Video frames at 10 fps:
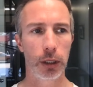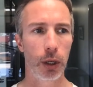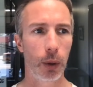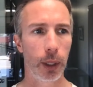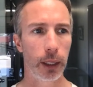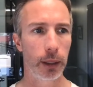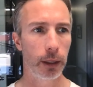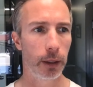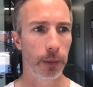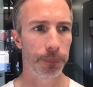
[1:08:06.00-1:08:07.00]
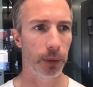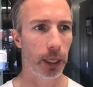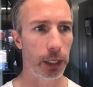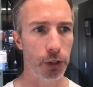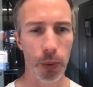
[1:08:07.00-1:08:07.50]
going.
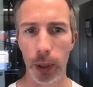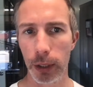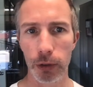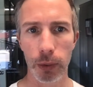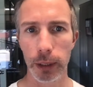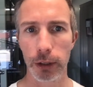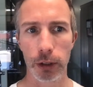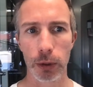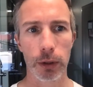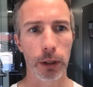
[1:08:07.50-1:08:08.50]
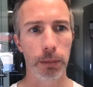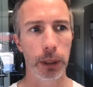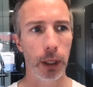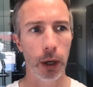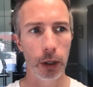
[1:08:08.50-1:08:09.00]
In 2022, there'd
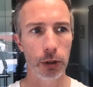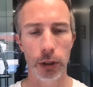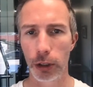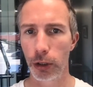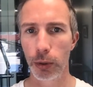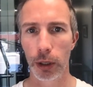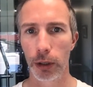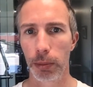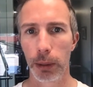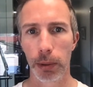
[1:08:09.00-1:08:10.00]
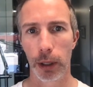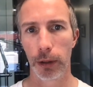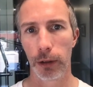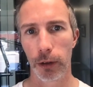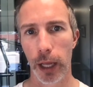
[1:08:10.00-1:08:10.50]
be 100 to 200 people on
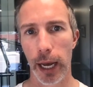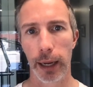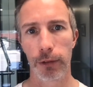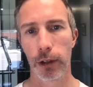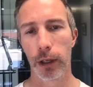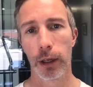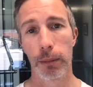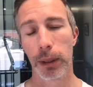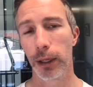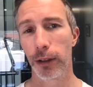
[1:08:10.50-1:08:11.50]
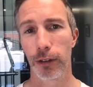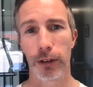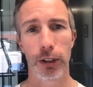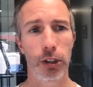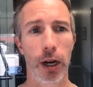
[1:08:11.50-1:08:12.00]
these lives because
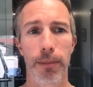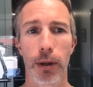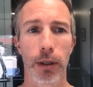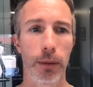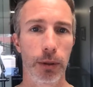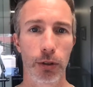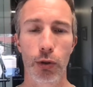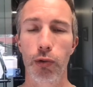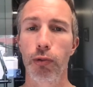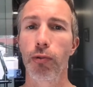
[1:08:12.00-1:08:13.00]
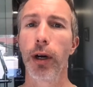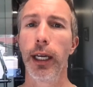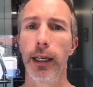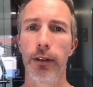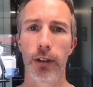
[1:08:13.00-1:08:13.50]
the job market was
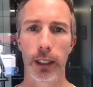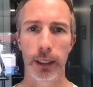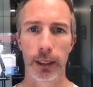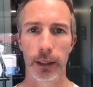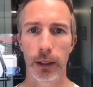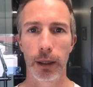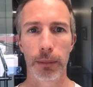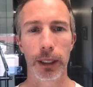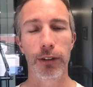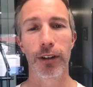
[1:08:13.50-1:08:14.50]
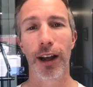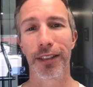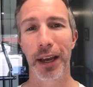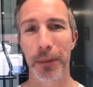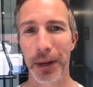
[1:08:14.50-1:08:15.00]
crazy. It's not
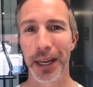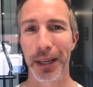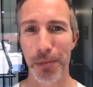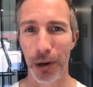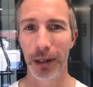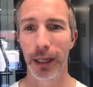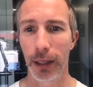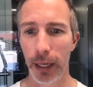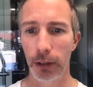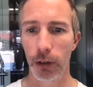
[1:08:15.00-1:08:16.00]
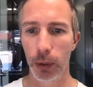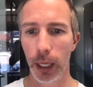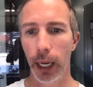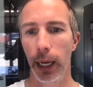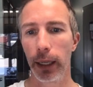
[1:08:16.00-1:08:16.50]
that way anymore. And that's
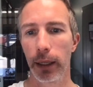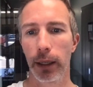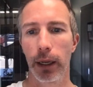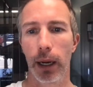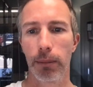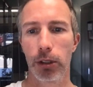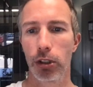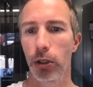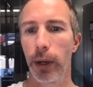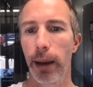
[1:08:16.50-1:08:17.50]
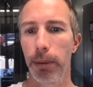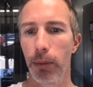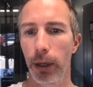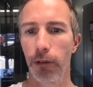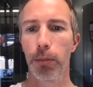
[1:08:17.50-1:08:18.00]
okay. I'm just so happy
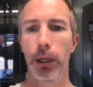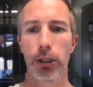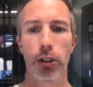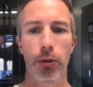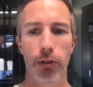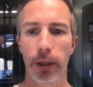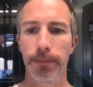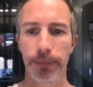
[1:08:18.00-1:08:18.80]
when everybody shows up.